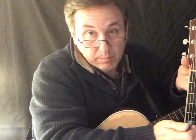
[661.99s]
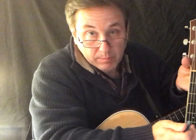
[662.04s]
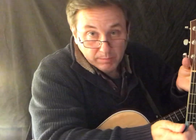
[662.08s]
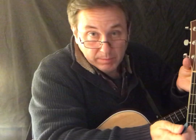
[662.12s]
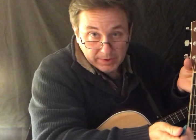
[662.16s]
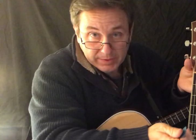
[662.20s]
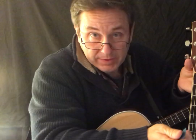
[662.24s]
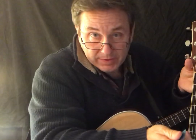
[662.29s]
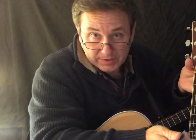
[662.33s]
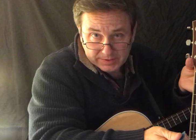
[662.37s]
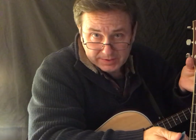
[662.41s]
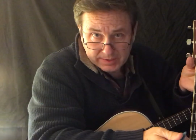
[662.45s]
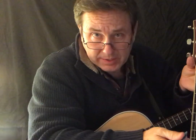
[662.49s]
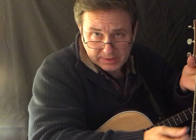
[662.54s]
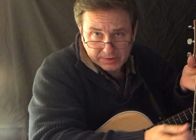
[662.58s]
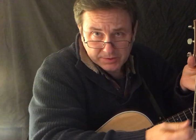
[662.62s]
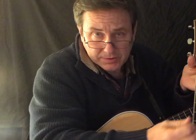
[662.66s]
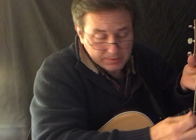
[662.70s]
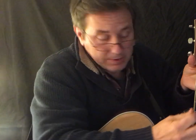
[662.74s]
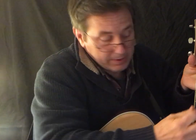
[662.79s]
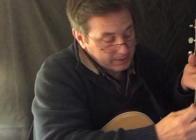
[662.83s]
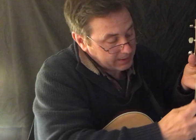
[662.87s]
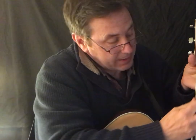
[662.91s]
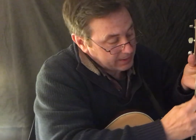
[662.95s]
But the 6th
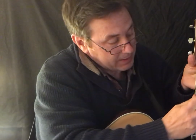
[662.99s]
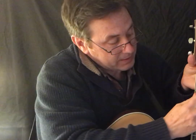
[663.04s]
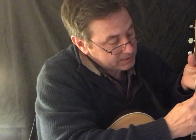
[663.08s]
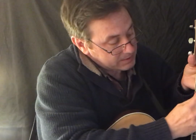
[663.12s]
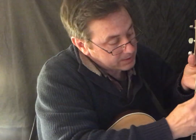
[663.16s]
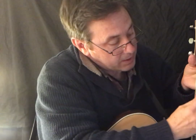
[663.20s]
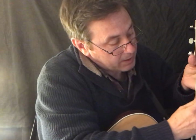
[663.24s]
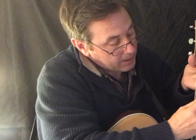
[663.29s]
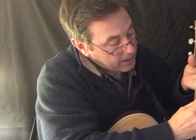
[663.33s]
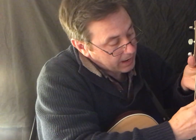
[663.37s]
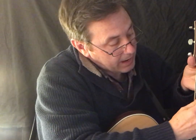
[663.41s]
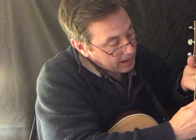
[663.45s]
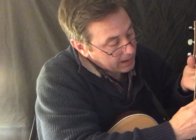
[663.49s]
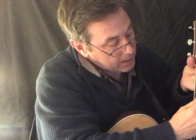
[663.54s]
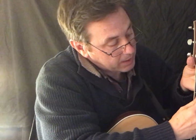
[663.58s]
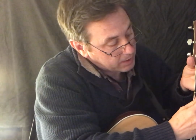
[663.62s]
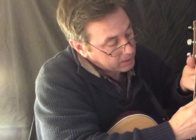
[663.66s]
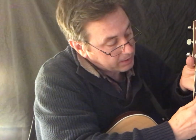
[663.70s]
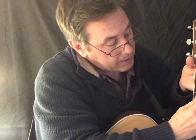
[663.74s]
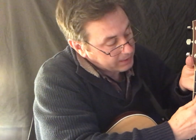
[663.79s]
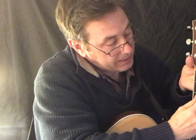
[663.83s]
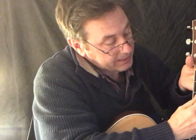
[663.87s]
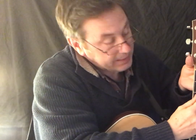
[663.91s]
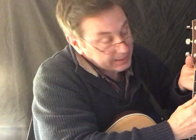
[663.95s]
string has an A and
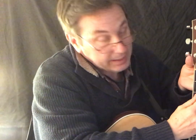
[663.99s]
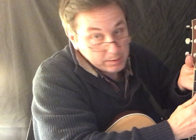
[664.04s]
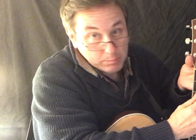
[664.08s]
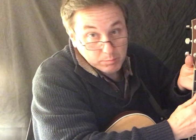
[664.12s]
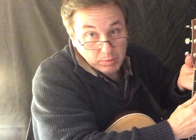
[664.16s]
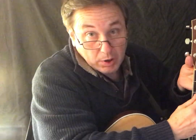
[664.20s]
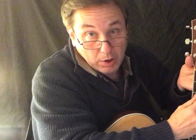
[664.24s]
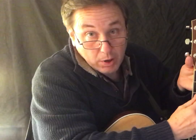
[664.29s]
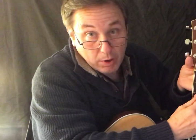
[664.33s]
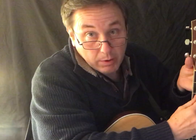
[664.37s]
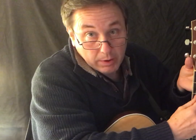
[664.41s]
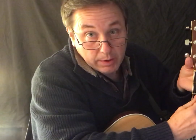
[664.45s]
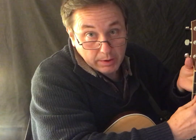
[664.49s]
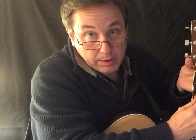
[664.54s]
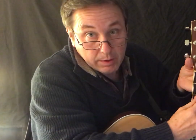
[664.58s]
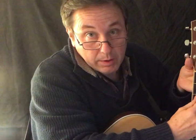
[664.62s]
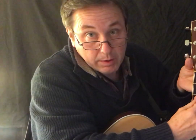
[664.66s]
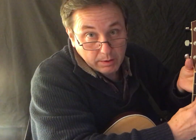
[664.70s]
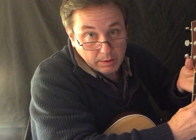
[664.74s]
an E below it.